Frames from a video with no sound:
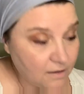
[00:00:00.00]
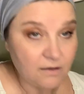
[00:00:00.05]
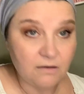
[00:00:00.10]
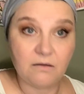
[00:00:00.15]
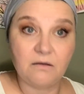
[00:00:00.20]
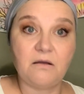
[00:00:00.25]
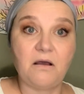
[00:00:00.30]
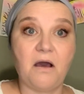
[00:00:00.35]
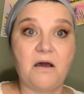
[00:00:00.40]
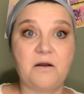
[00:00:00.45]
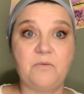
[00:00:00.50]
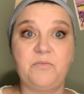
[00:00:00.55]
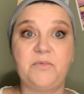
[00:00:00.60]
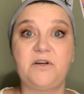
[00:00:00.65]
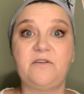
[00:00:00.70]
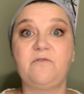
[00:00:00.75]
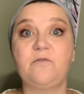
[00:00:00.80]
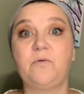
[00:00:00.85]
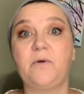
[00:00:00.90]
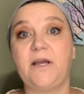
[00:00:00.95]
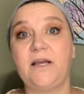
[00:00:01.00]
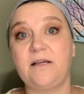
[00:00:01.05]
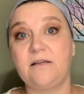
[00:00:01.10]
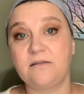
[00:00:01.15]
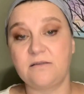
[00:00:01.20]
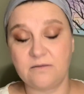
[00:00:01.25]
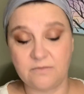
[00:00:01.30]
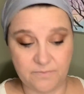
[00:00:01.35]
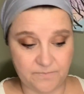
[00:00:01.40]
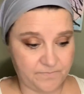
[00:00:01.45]
got a bit of a
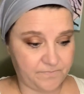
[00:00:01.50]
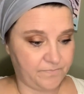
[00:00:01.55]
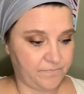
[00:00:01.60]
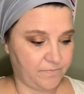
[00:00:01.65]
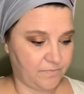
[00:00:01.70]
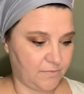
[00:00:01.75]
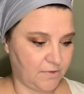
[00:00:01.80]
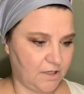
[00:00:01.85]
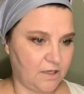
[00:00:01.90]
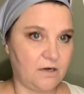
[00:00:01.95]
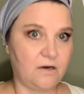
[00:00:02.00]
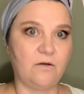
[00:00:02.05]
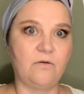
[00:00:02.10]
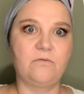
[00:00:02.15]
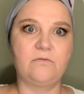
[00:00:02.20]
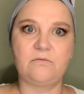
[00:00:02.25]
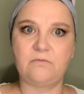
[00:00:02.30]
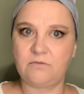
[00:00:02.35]
raise. You know,